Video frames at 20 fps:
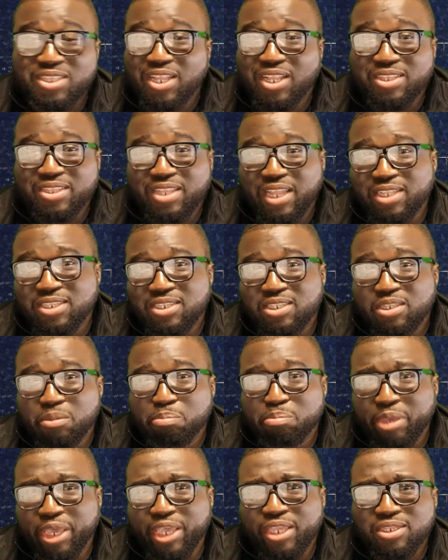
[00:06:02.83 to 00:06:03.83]
that that's the
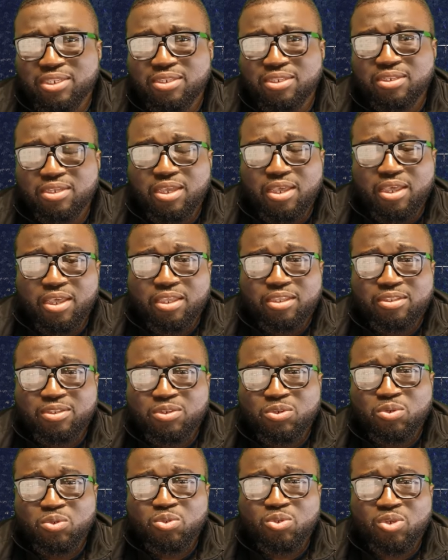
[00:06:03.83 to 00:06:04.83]
best
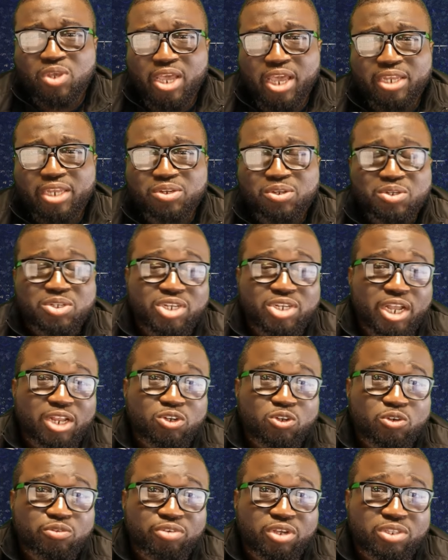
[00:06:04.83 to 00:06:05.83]
you know, to hand your
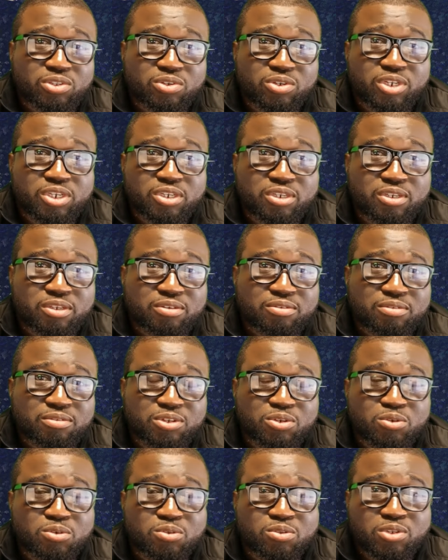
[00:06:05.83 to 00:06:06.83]
child over to the,
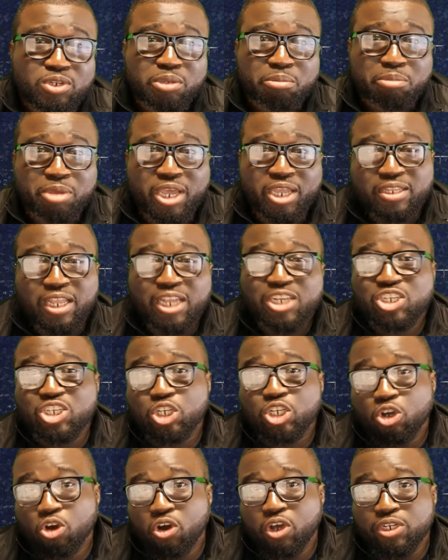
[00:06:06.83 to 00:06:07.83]
you know, to the man that
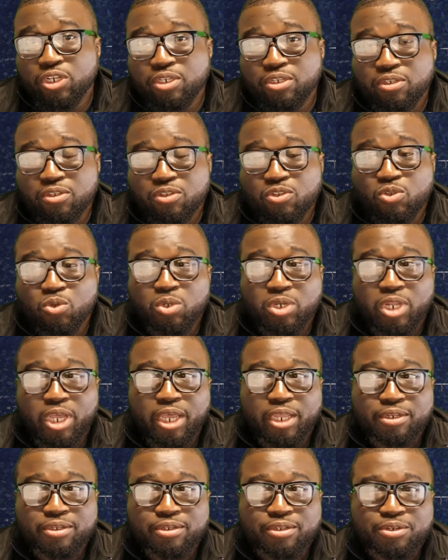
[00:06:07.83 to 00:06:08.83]
she hurt so
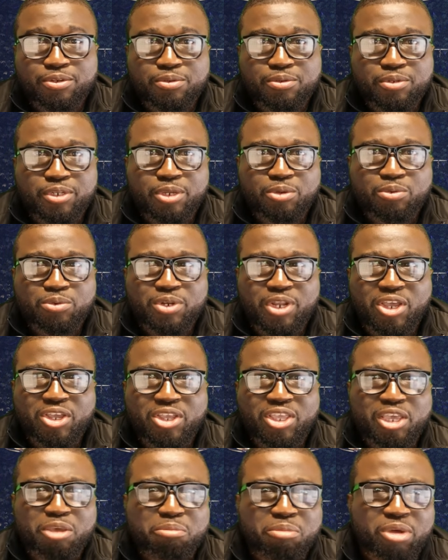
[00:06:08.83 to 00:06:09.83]
that, you know, they will now
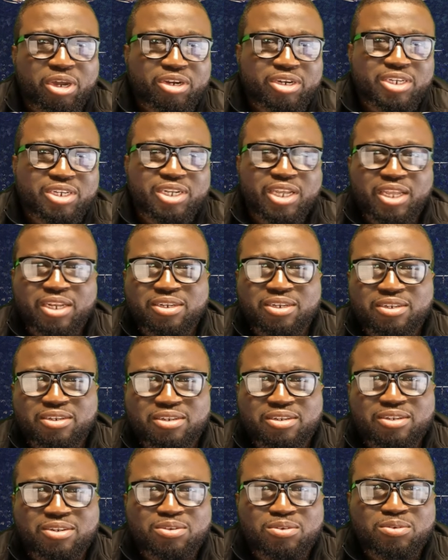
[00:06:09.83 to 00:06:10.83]
get married and,
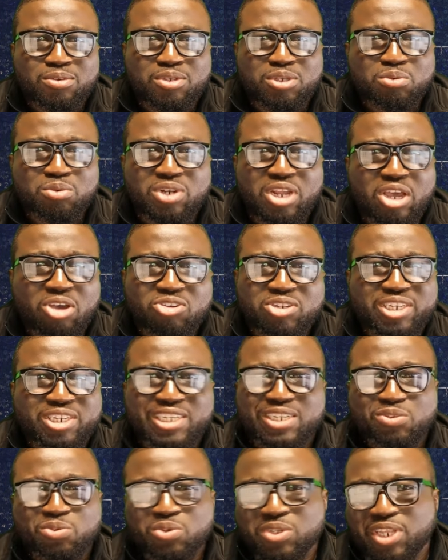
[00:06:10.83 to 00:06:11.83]
you know, he will now
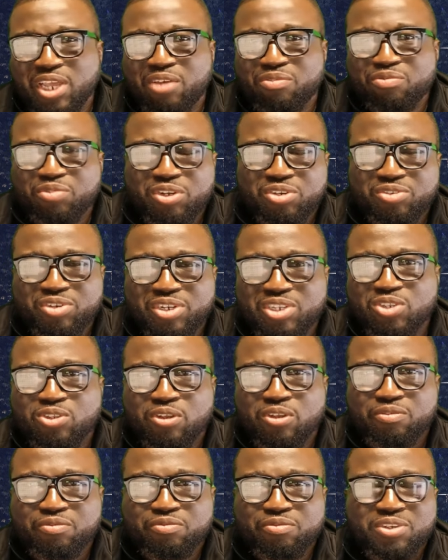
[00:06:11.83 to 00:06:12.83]
deal with her for the
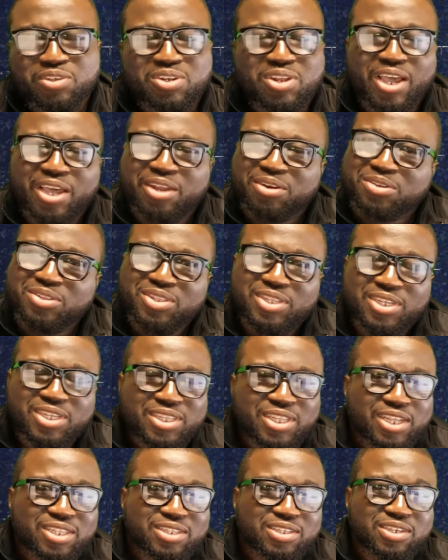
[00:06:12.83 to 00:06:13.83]
rest of, you know, I don't
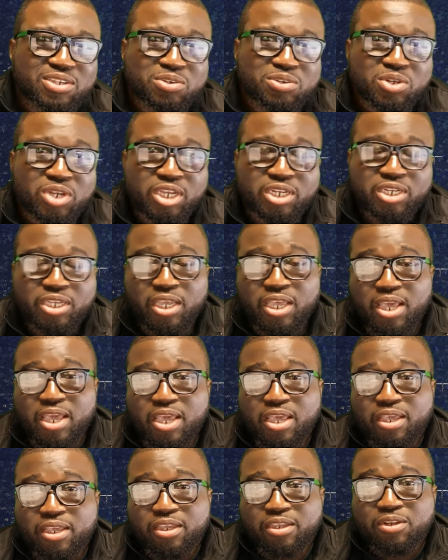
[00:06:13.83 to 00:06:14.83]
think that's a good idea.
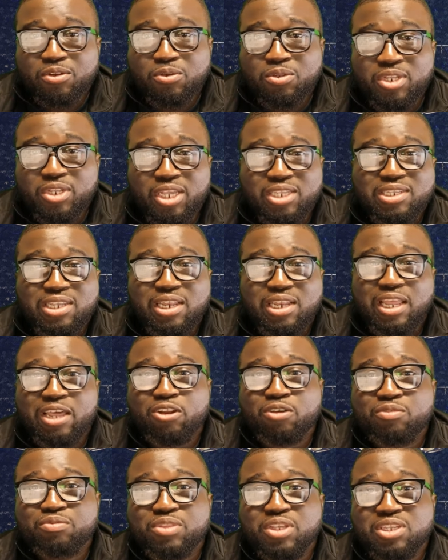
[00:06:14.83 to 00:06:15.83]
You know, there's a
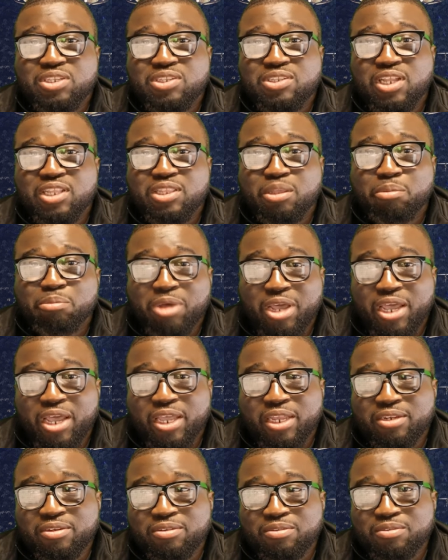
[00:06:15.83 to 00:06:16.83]
lot of things that the
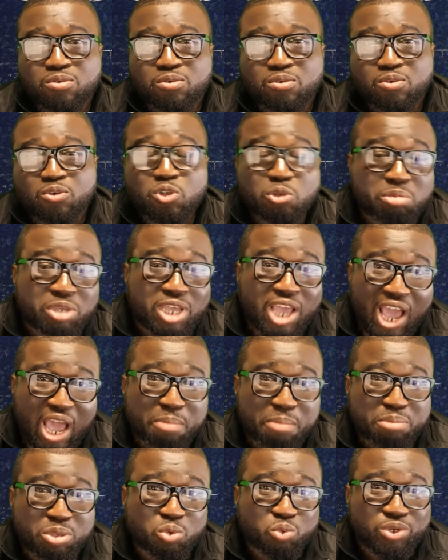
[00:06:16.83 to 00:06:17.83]
man could be
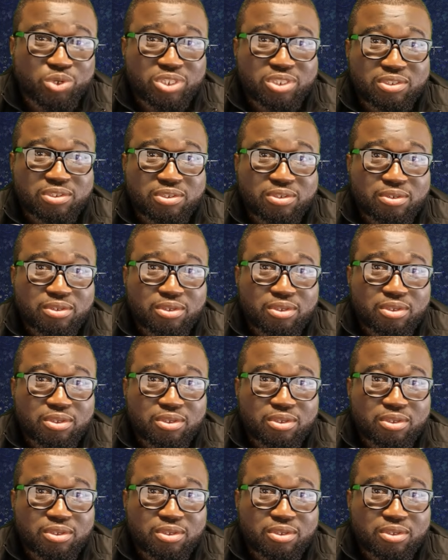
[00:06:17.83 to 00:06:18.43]
happy with,